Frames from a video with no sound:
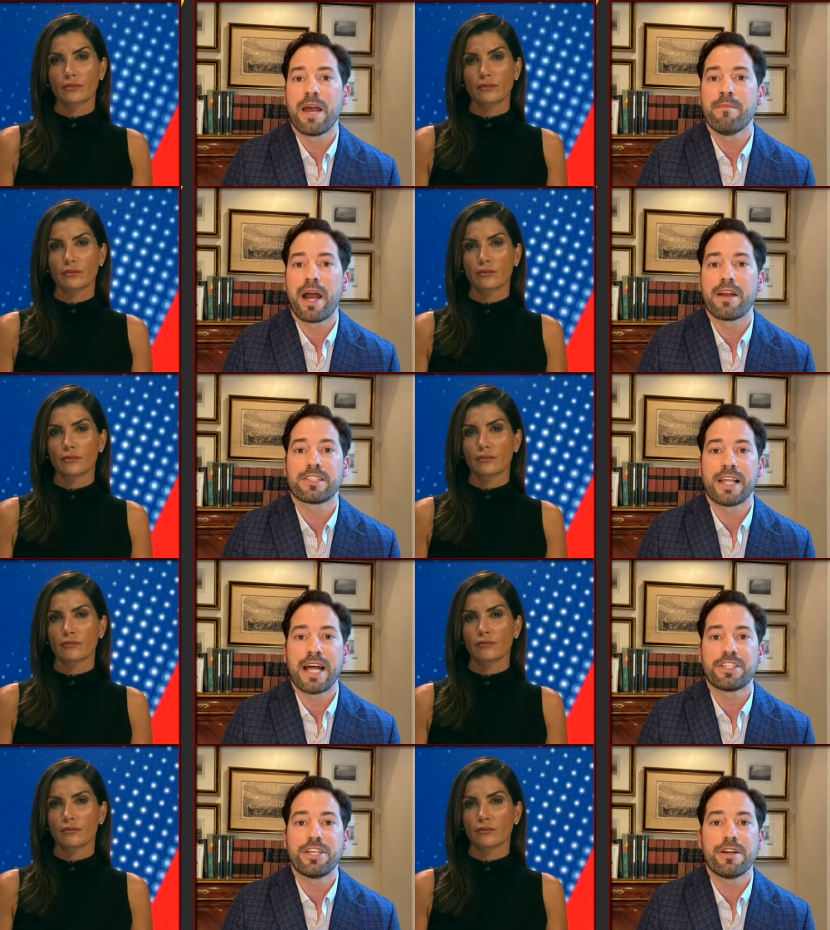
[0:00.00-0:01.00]
Speaker 1: time buyers
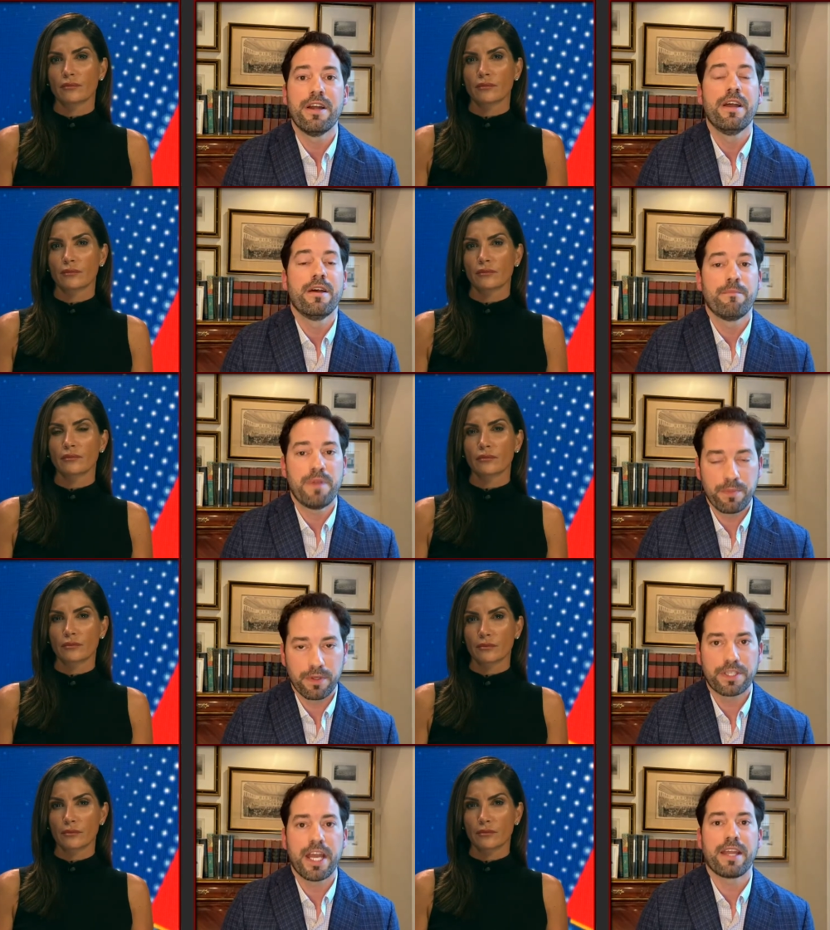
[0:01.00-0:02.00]
last year. People
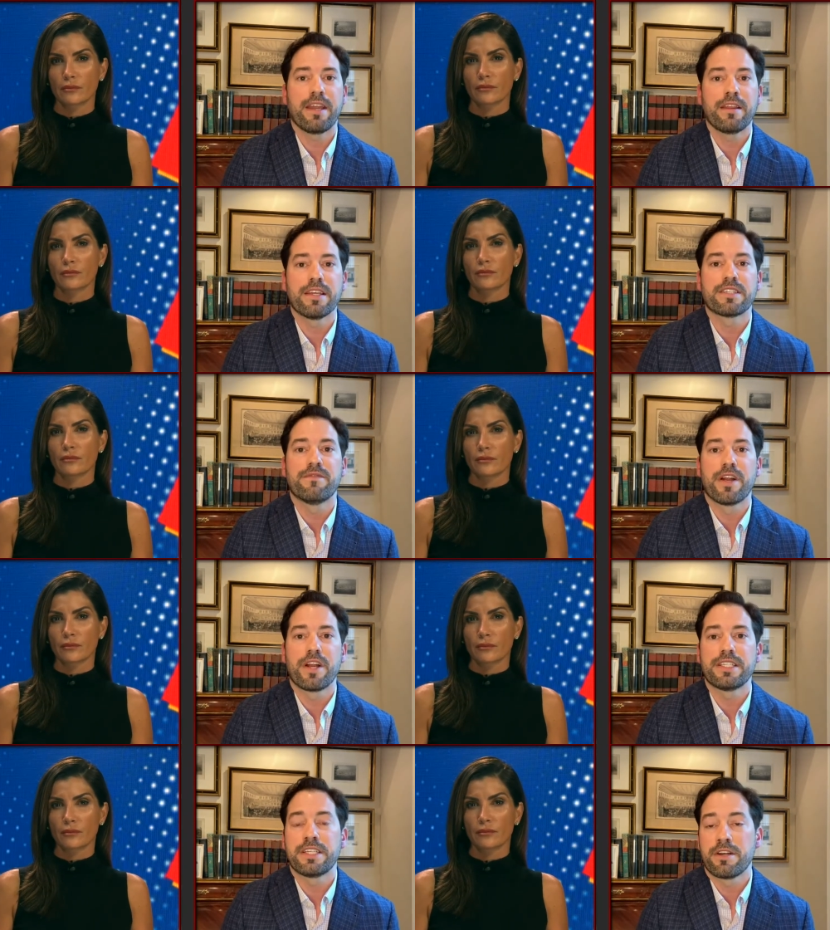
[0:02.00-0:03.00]
are taking this very
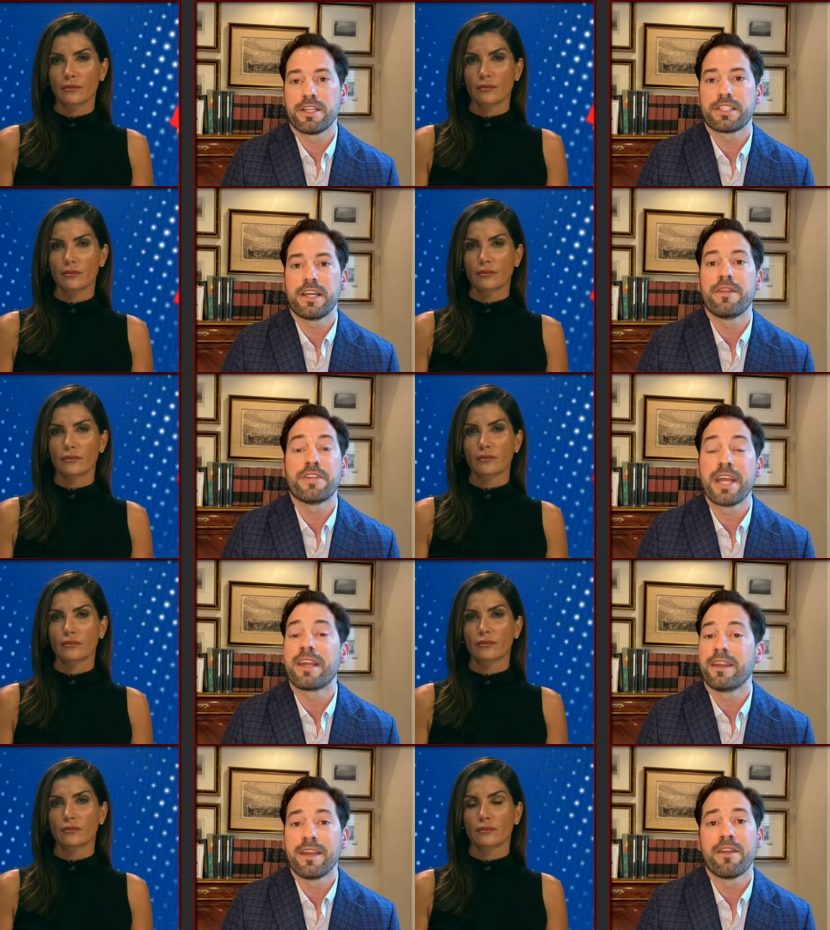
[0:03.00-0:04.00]
seriously and they're
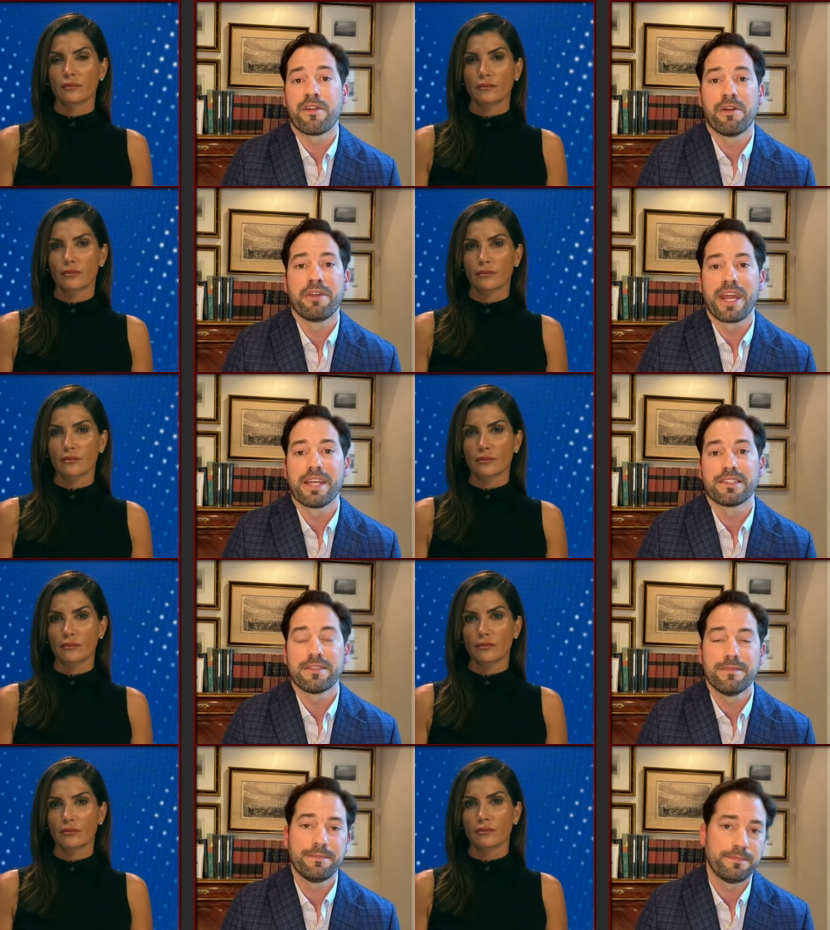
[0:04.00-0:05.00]
taking it into their own hands.
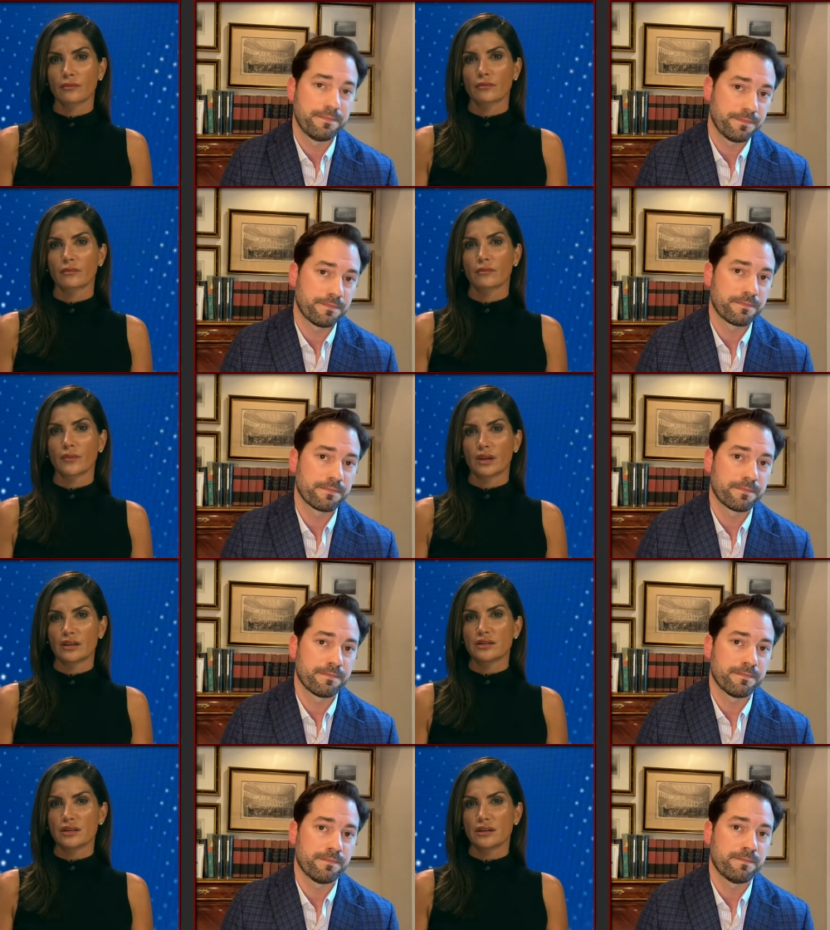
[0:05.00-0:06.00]

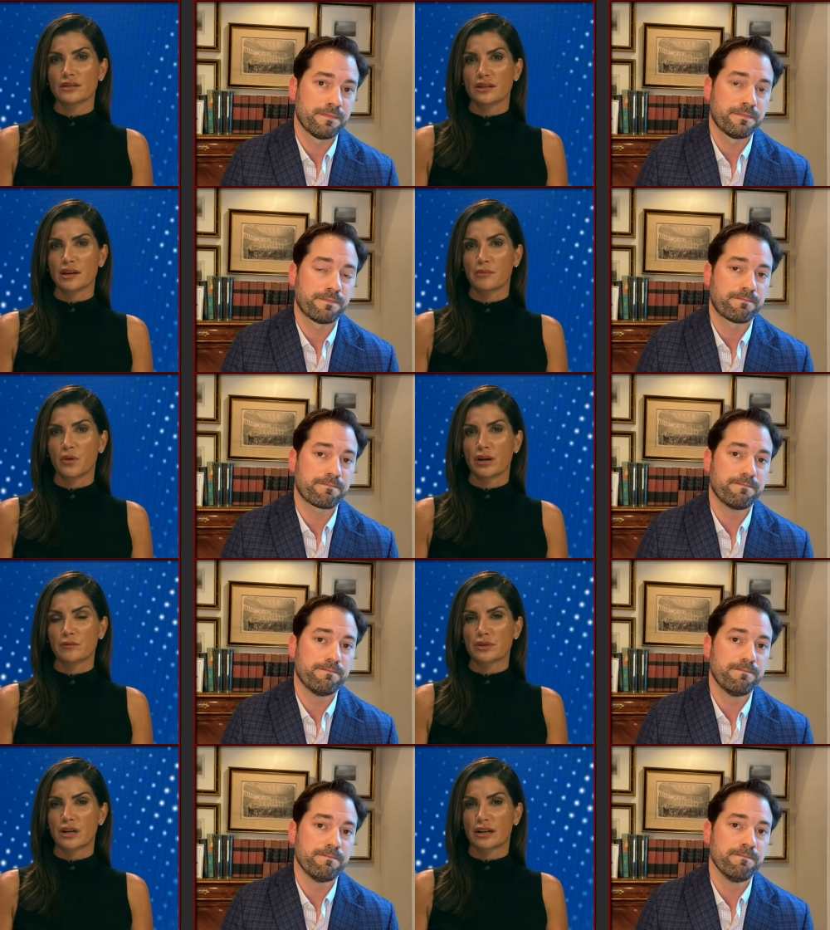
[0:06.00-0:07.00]
Speaker 2: To, to that point, we're
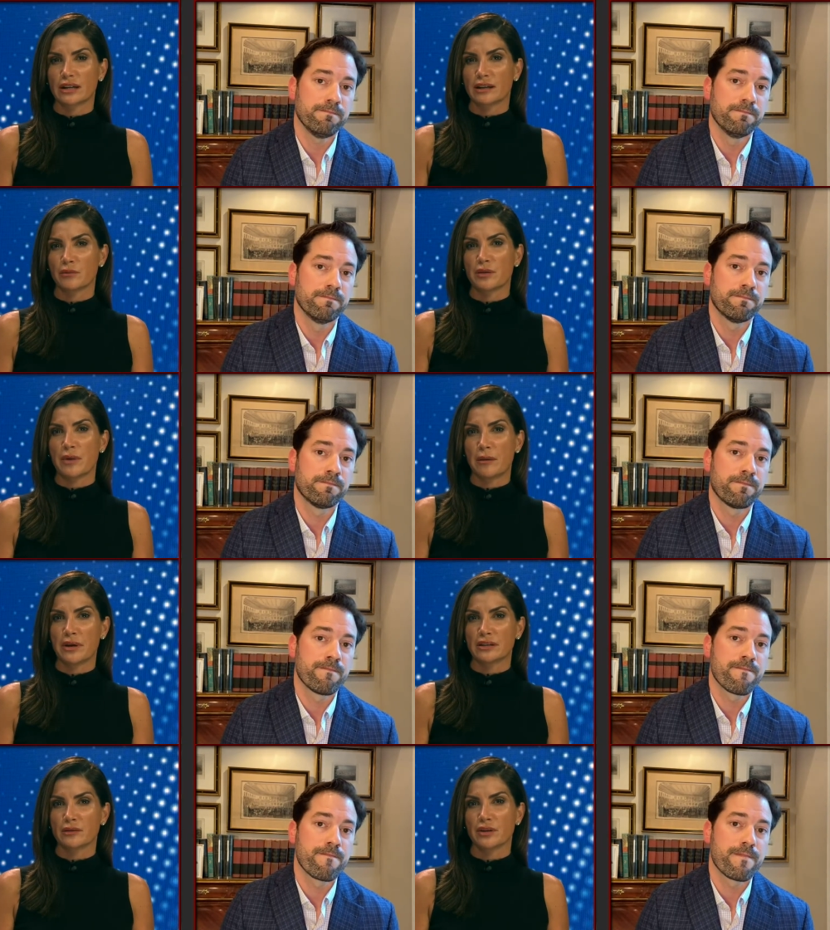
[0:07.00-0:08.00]
talking again with Matt
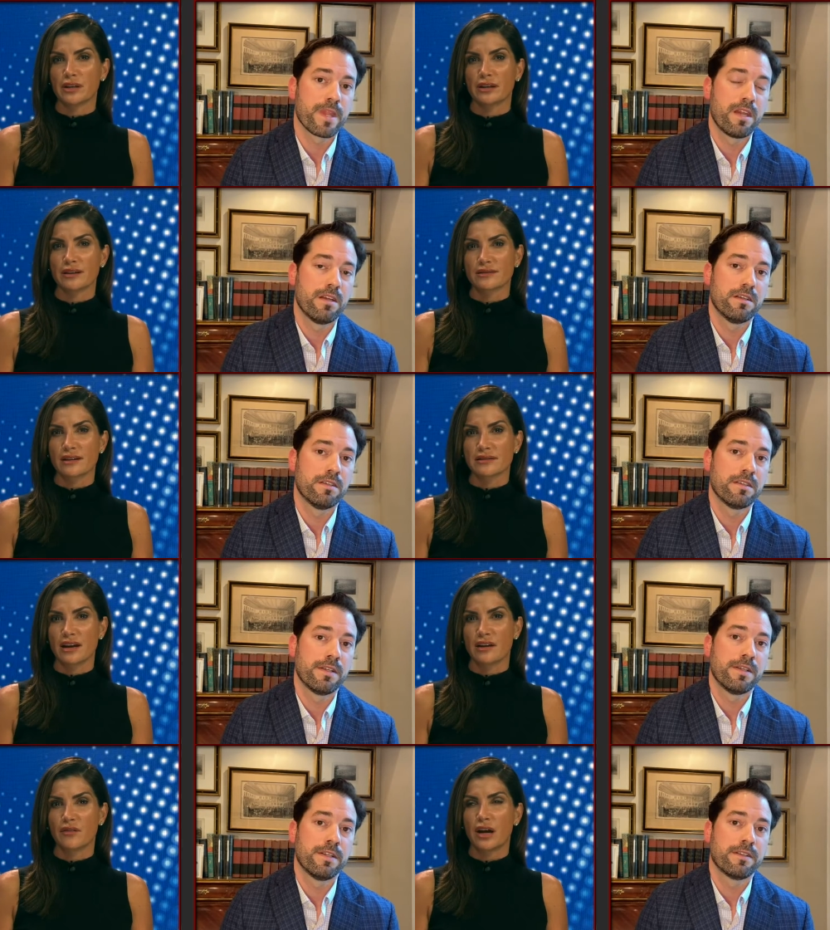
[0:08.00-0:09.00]
Manda with
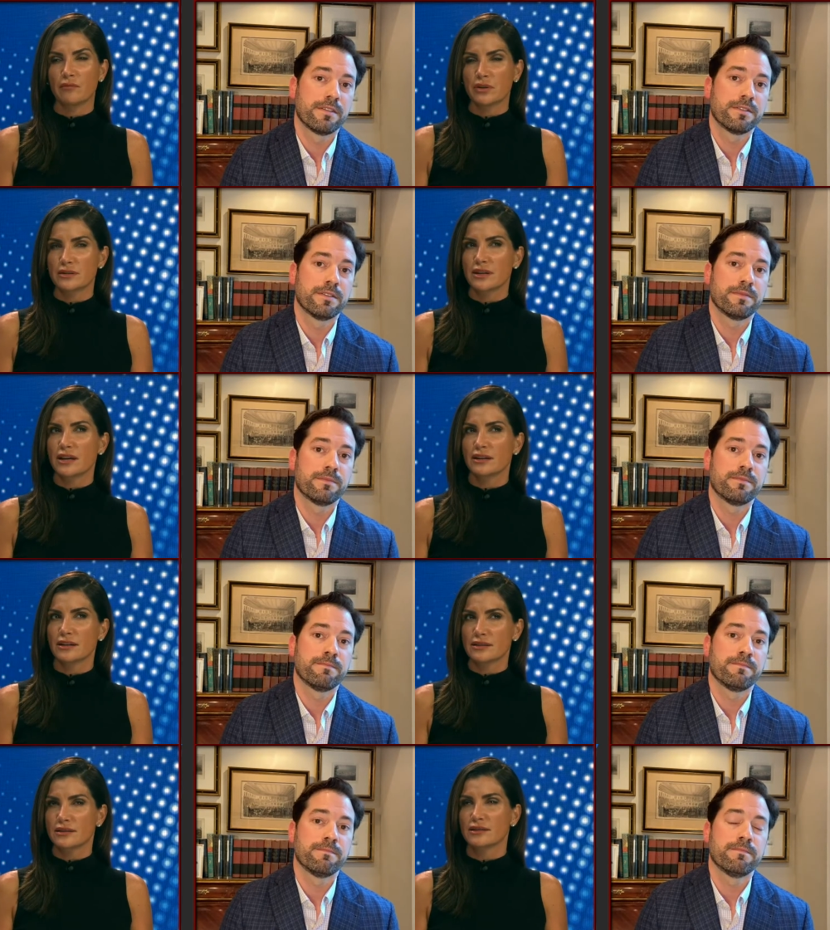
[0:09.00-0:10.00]
NSSF. I would say it
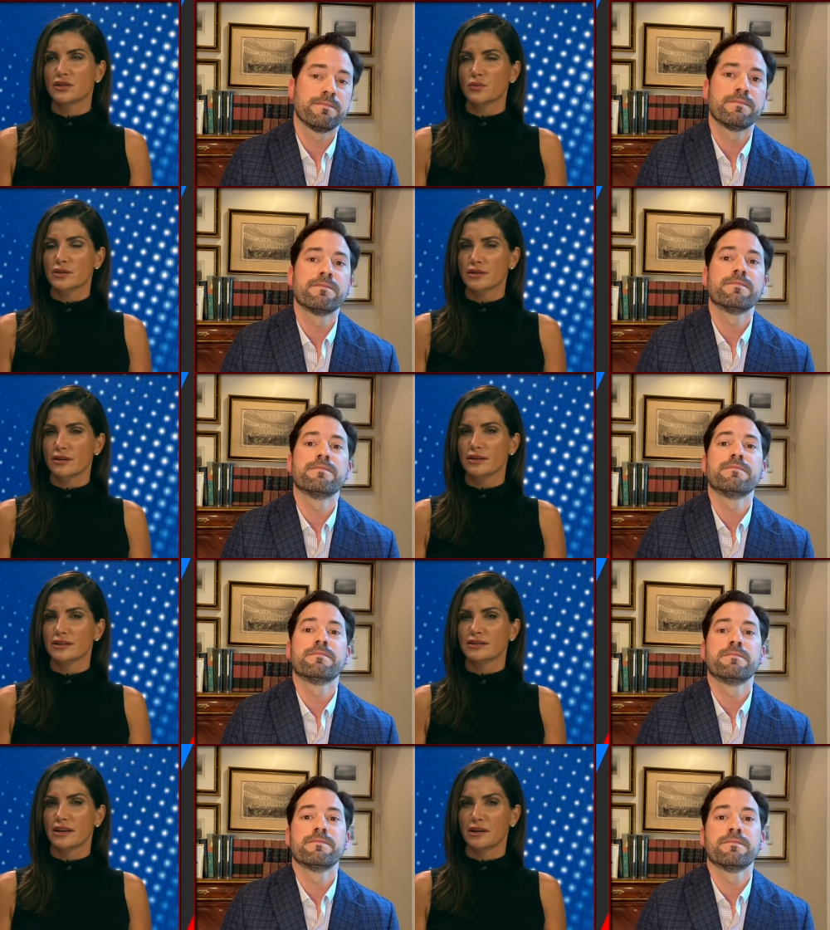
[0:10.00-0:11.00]
is to a certain
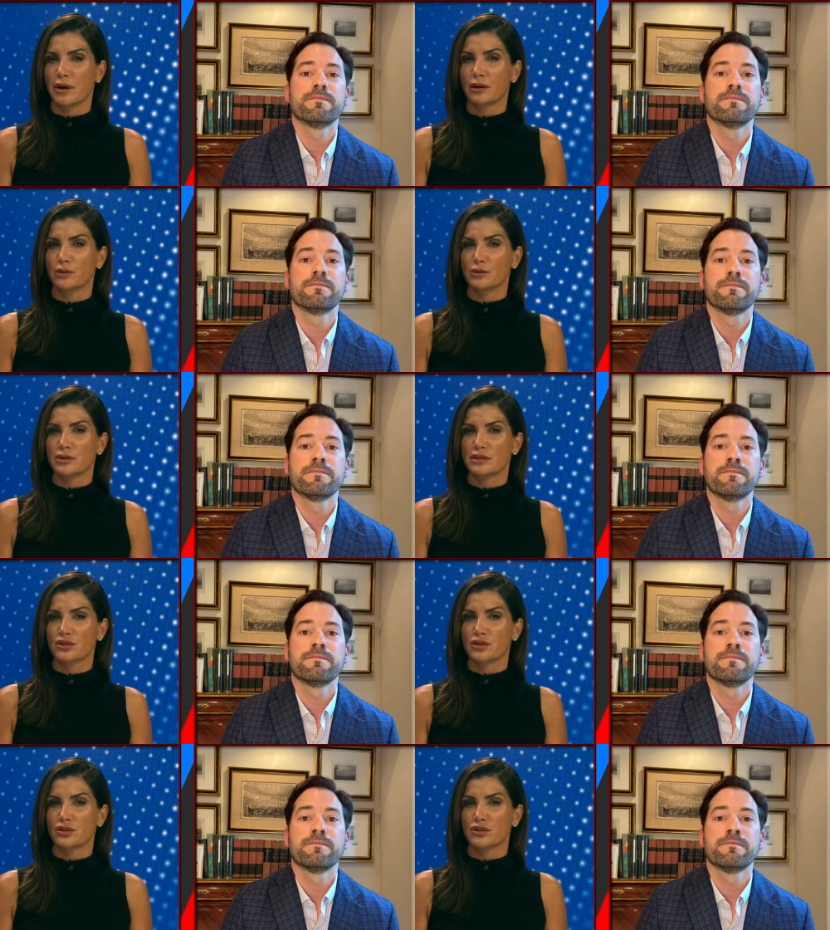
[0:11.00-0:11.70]
extent about who is in